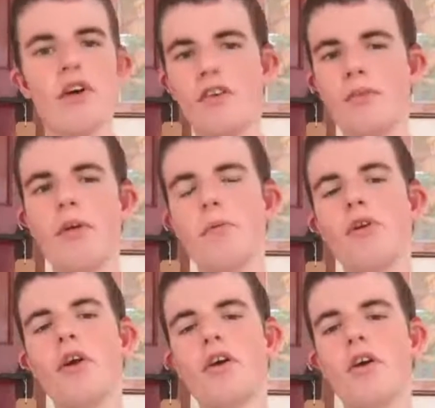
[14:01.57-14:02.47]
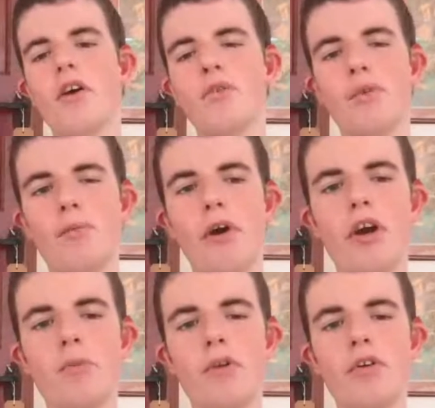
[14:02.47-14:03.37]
That is, if they've been lucky enough to be paid, because